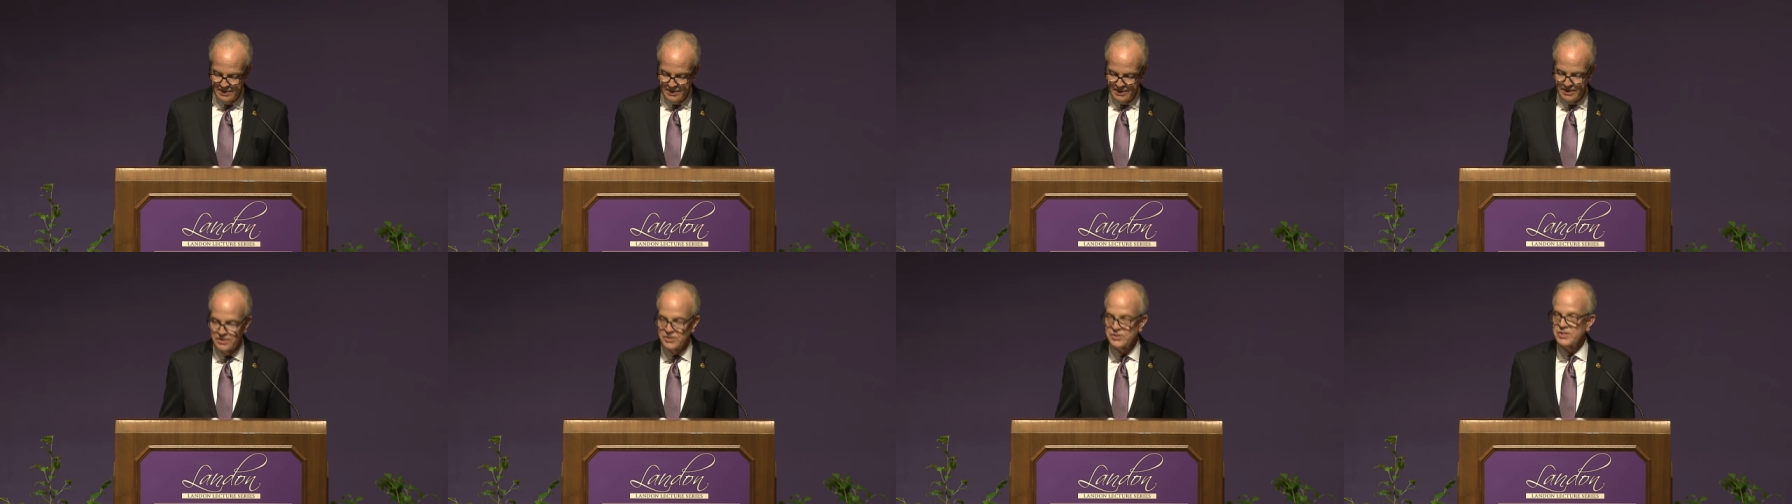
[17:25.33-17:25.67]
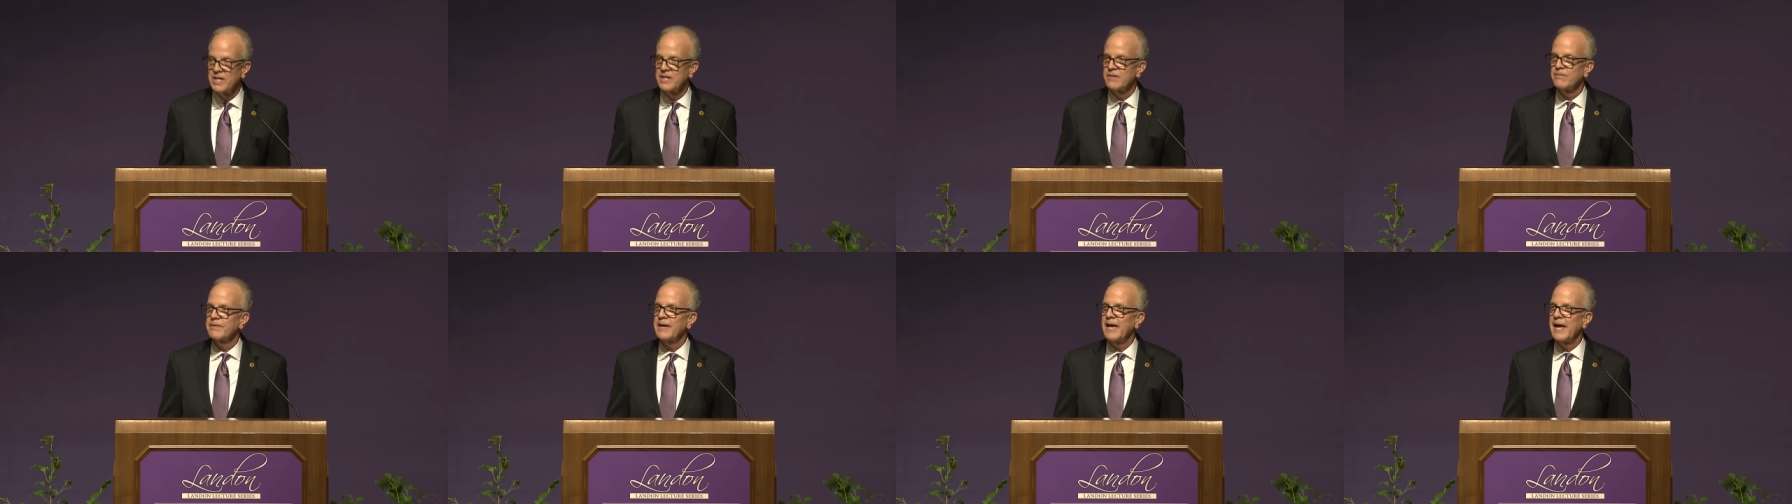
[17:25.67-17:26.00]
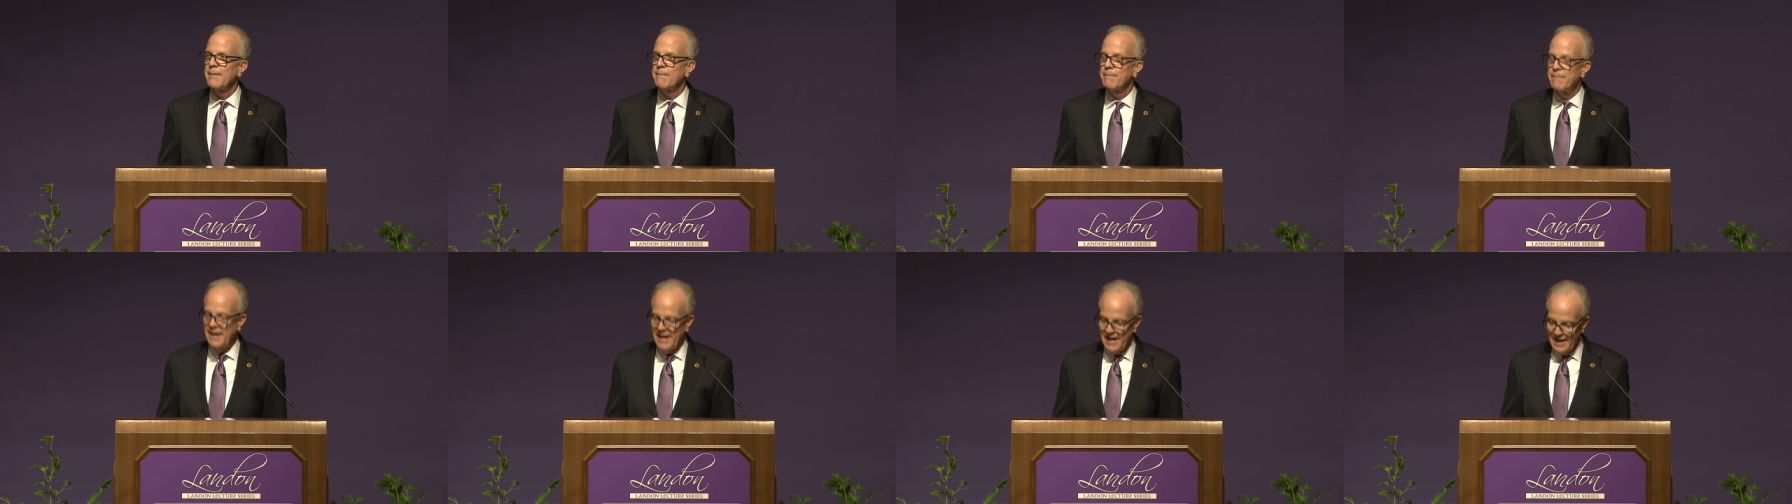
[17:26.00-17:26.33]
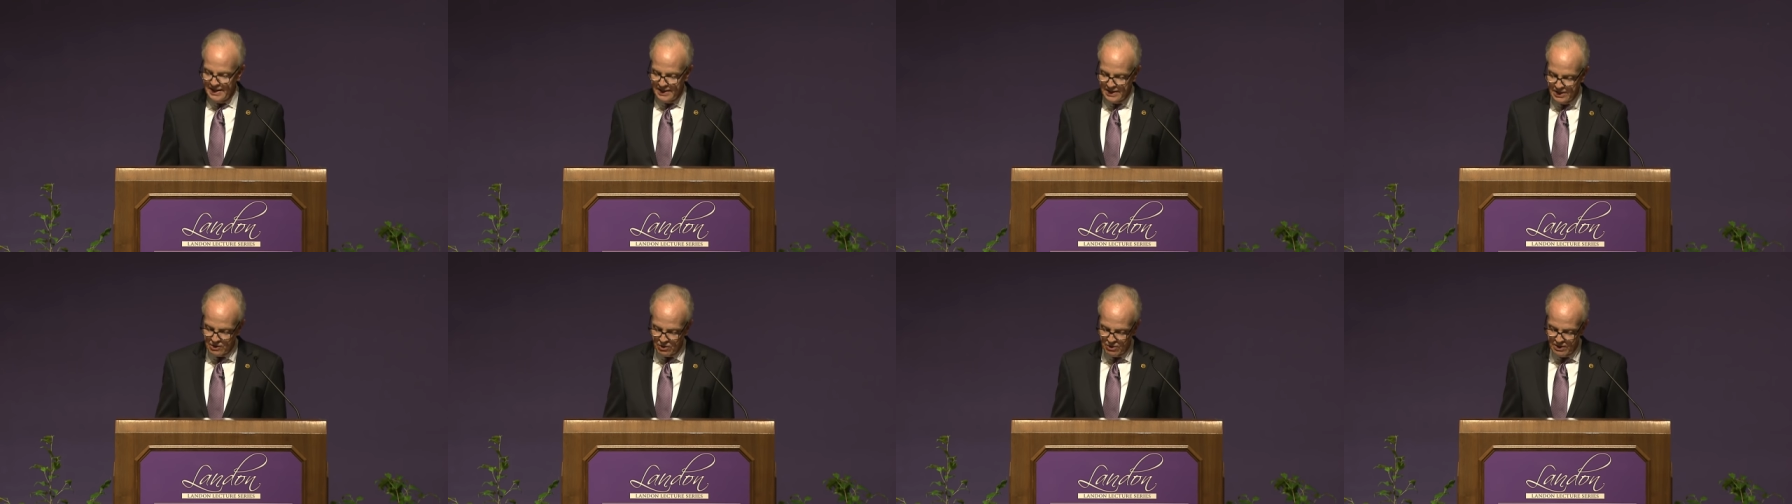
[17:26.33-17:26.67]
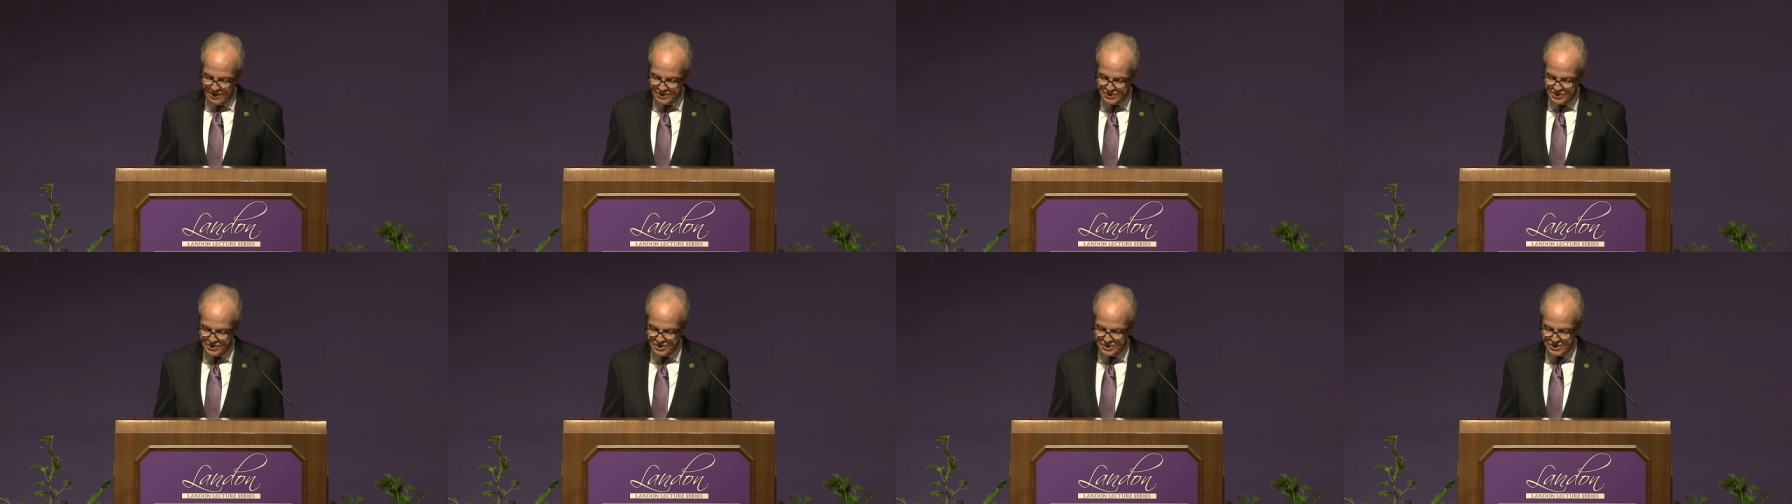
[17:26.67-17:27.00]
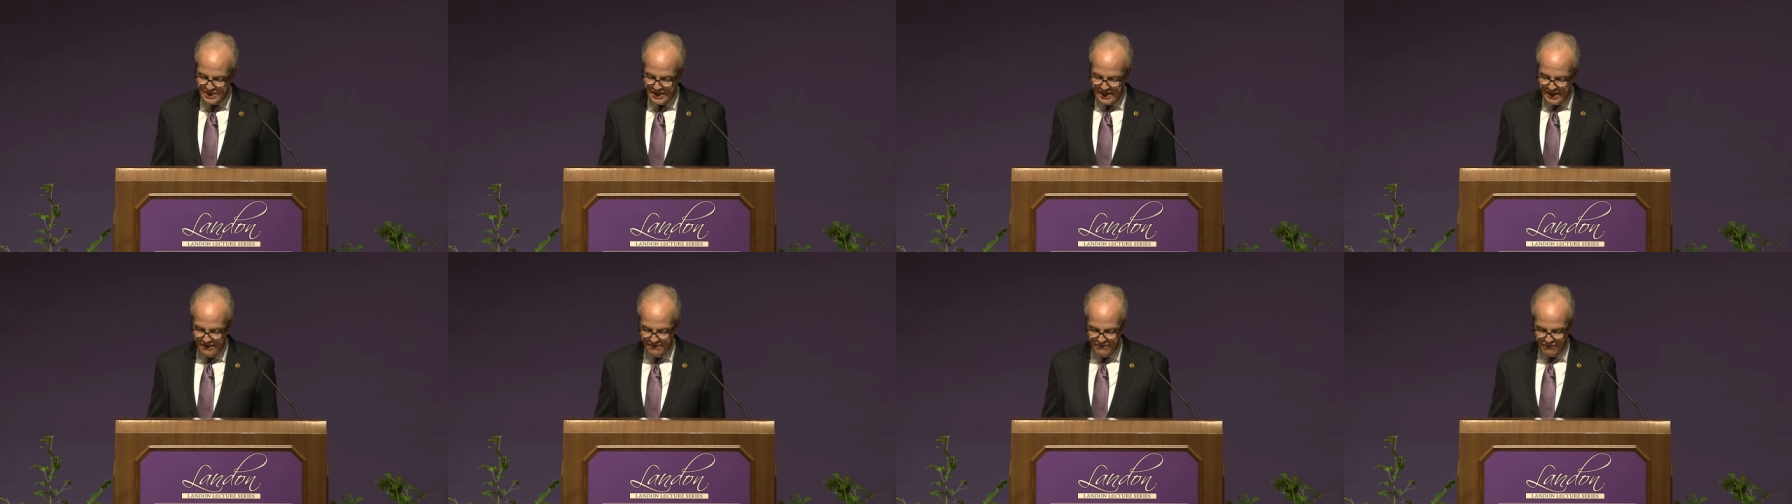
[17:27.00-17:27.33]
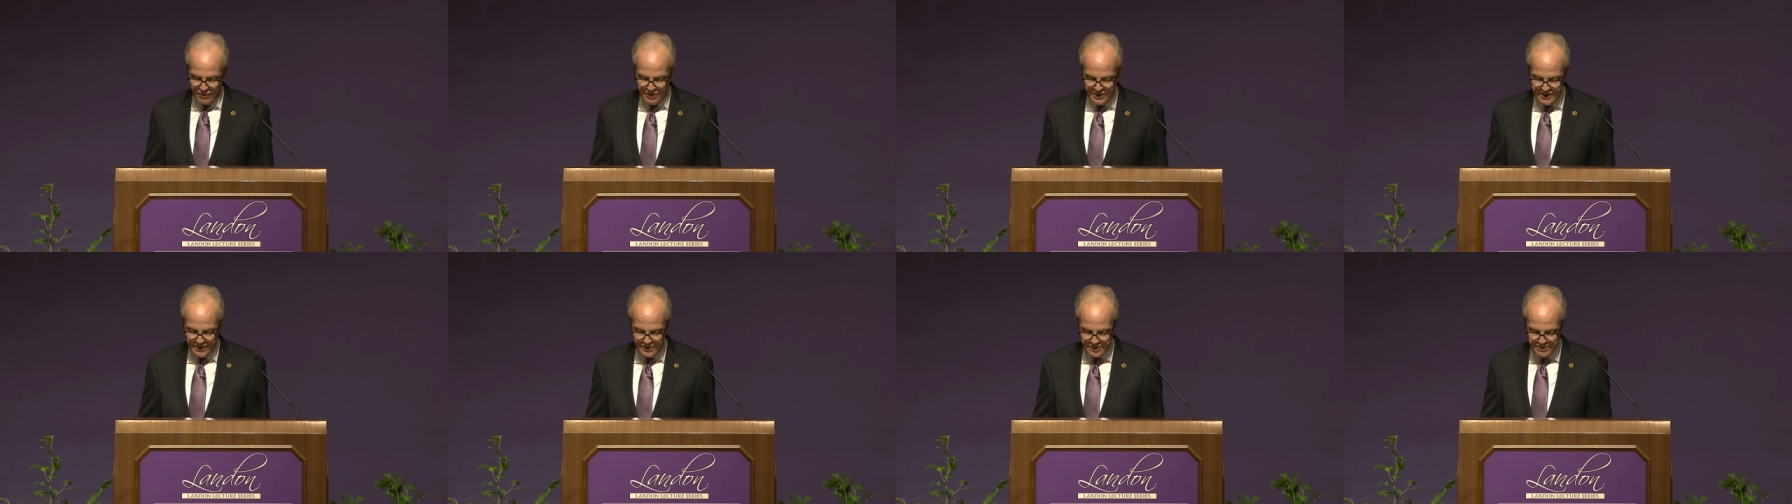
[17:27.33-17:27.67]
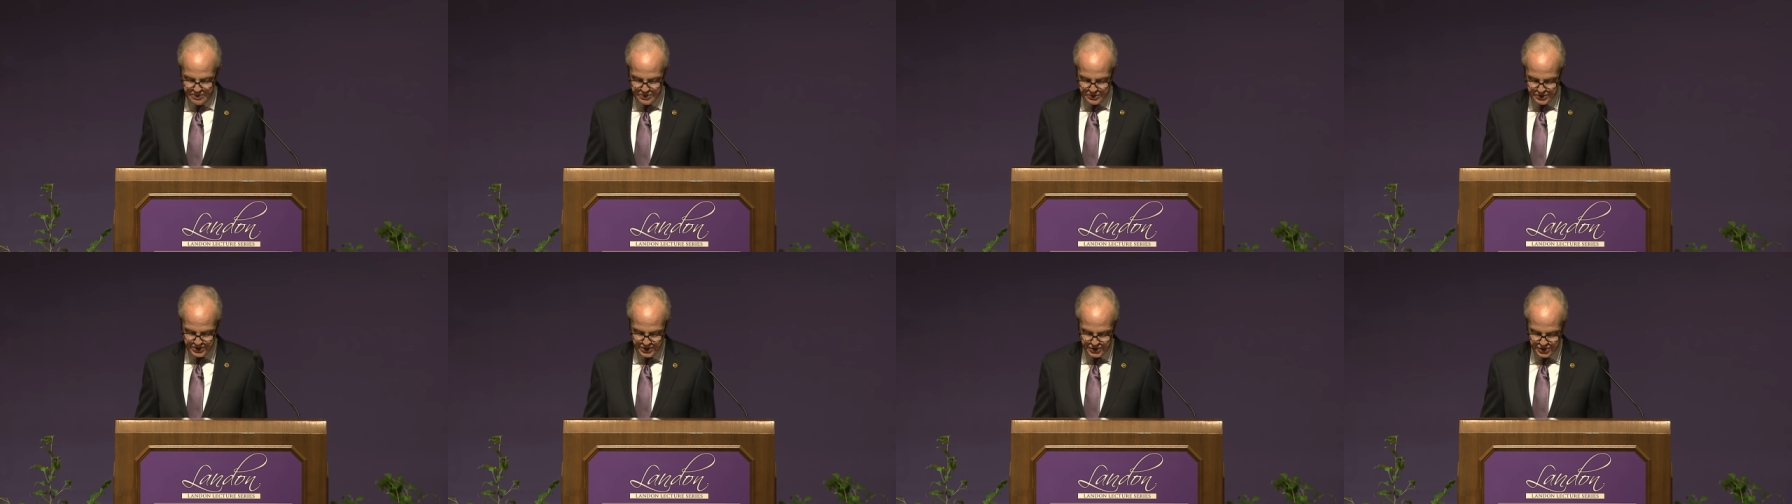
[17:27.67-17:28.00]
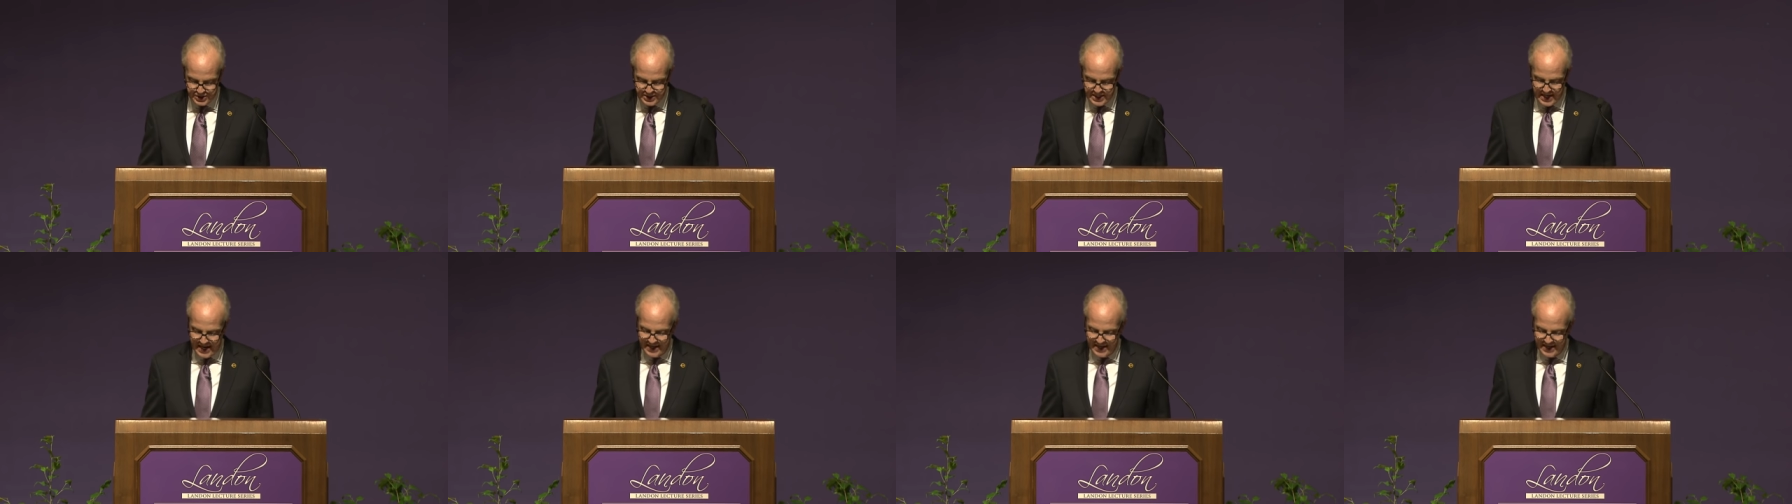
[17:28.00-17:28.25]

Instead of campaigning across the state for another position,